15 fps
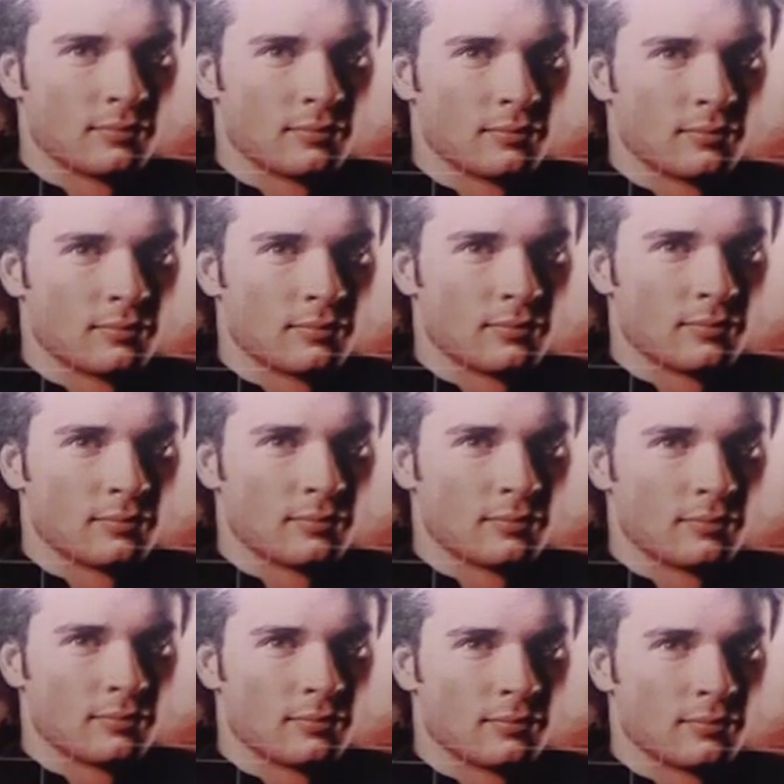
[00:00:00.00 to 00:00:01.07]

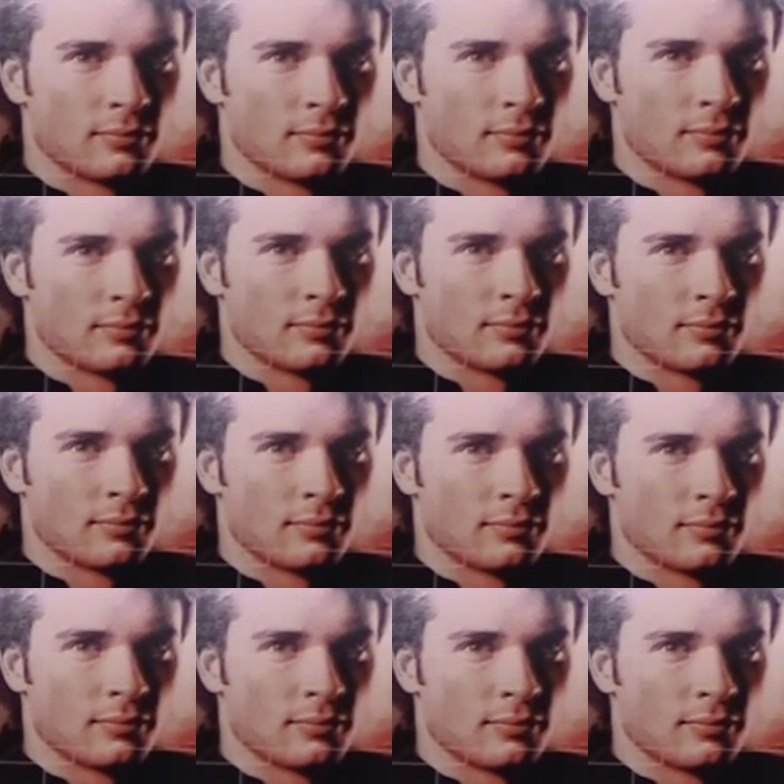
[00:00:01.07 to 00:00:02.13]

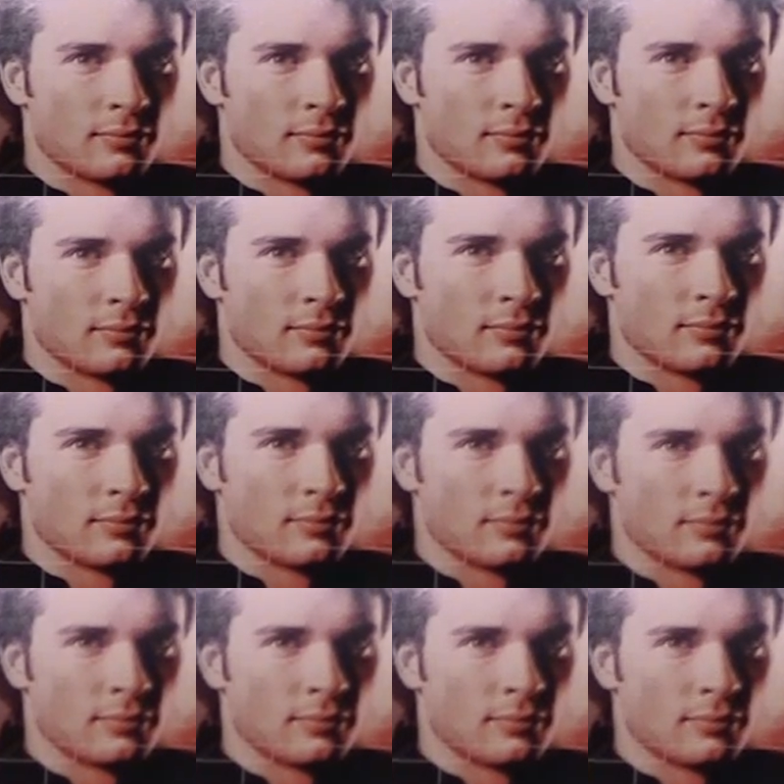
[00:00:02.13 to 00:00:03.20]

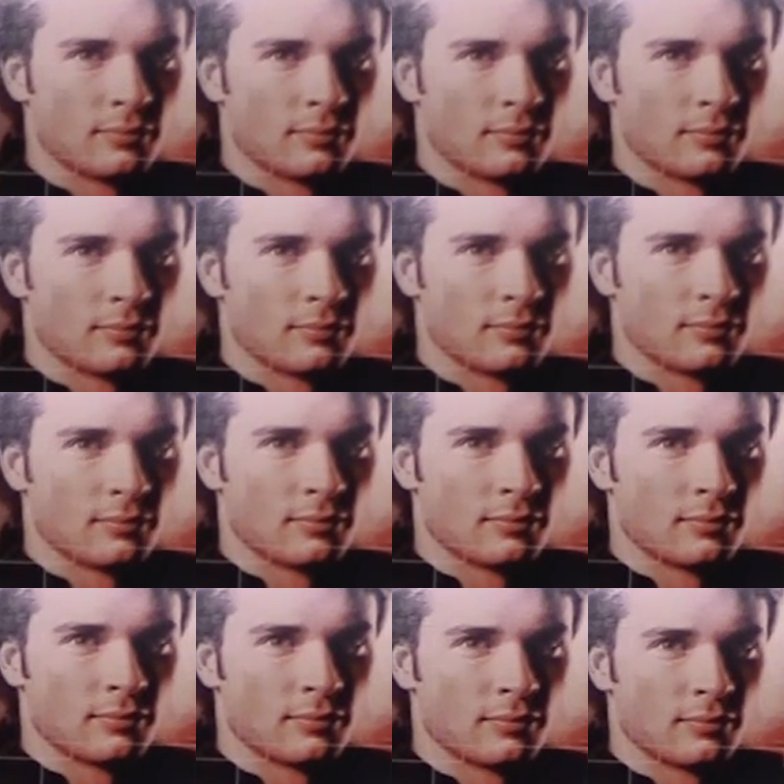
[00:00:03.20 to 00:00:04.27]

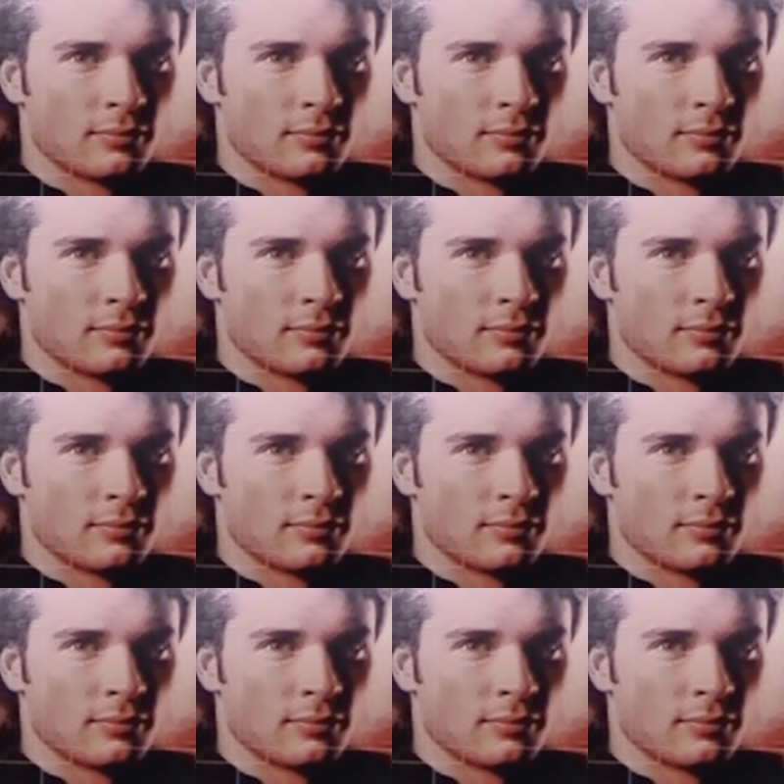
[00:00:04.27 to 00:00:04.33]
The person shown says nothing.